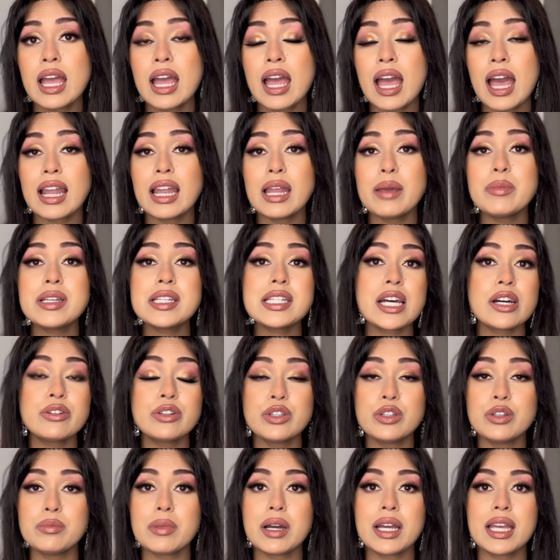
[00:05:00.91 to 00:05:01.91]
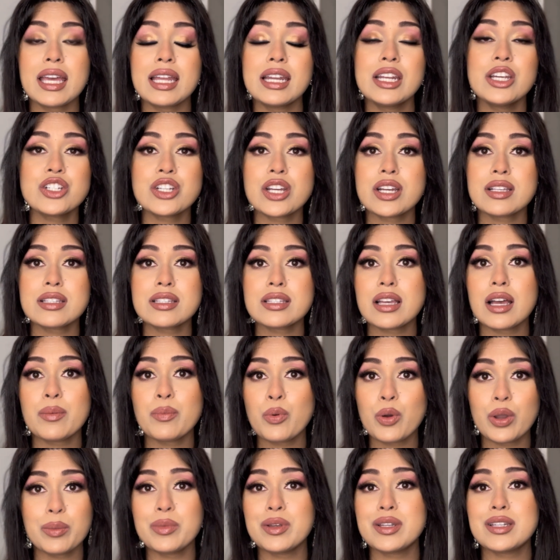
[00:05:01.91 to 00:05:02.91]
And let me tell you, my NHS
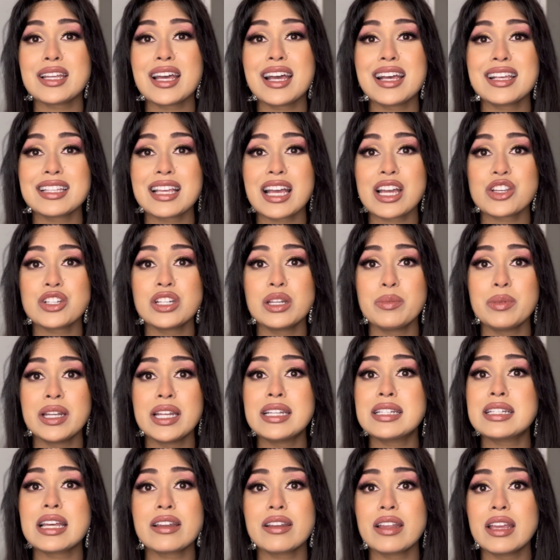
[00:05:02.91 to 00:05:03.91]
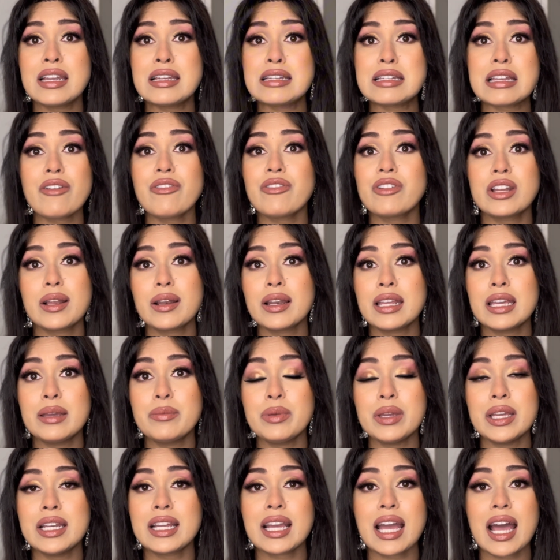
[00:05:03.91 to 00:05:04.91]
appointment has actually been indefinitely
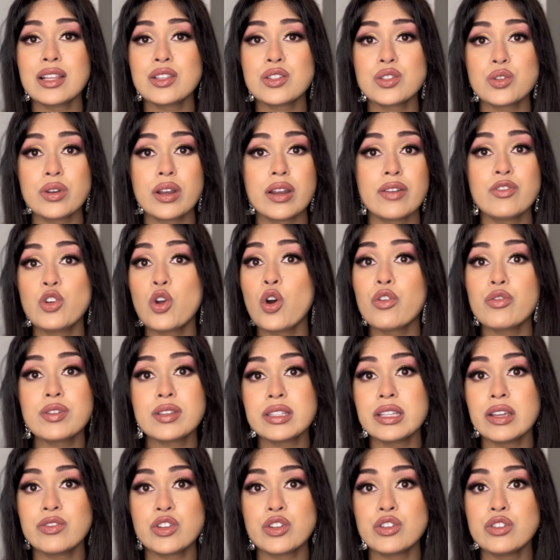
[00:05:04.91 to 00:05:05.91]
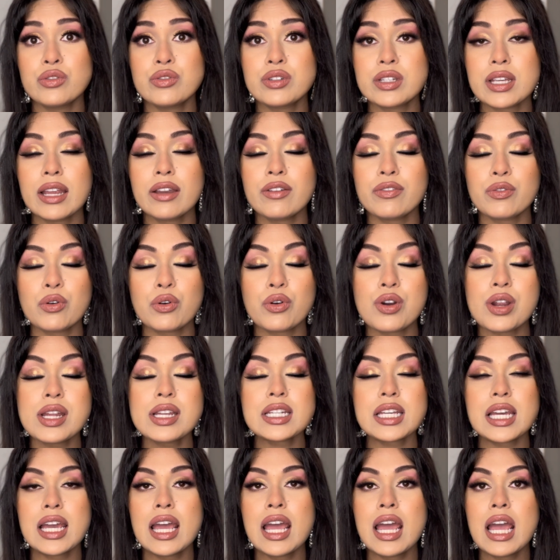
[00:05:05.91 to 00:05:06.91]
been cancelled and not received a new date for it,
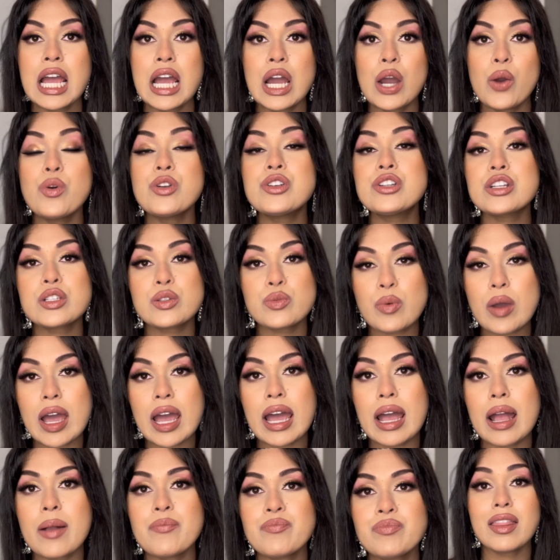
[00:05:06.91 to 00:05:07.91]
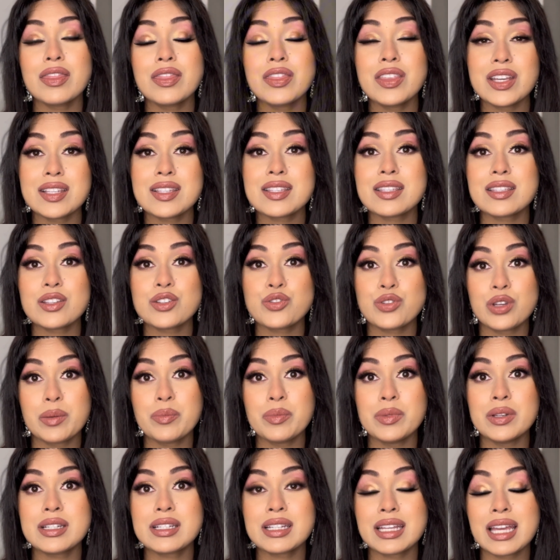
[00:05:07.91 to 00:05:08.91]
which is where this
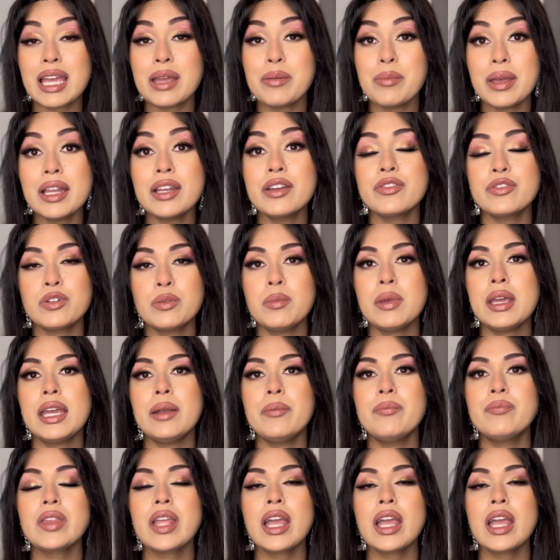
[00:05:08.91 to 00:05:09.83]
treatment came in for me.